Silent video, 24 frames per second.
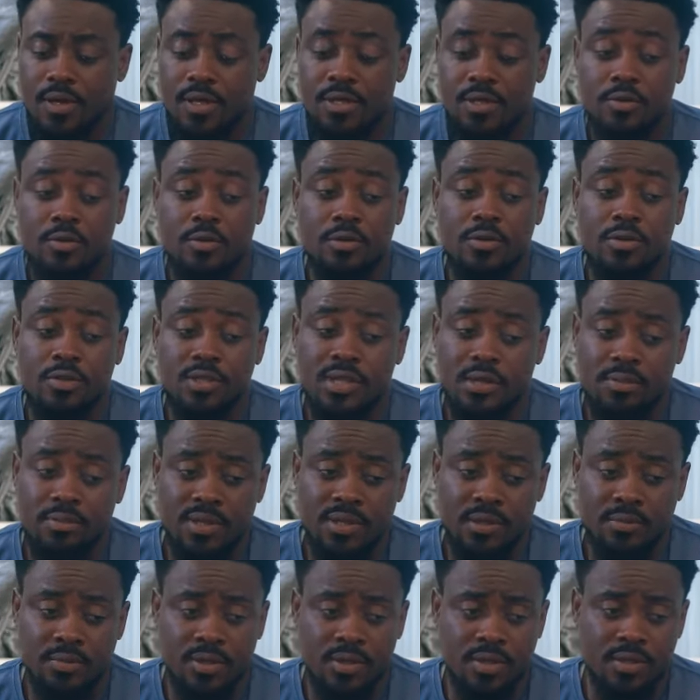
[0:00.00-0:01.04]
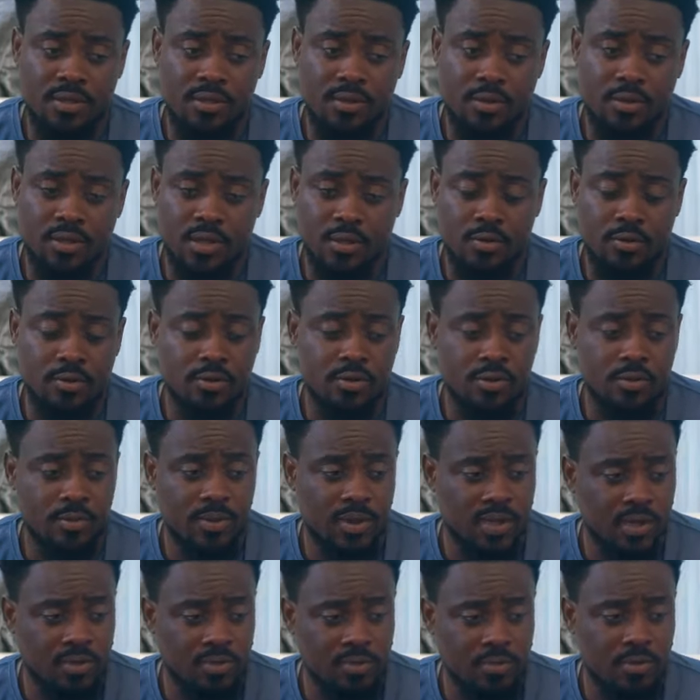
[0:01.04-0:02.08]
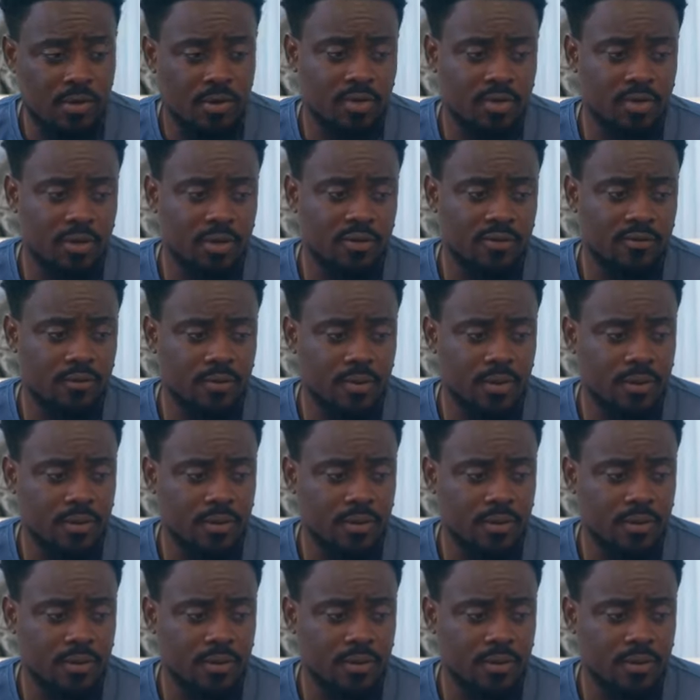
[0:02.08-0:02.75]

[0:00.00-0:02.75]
Are you going to give me the money or are you going to make a mockery of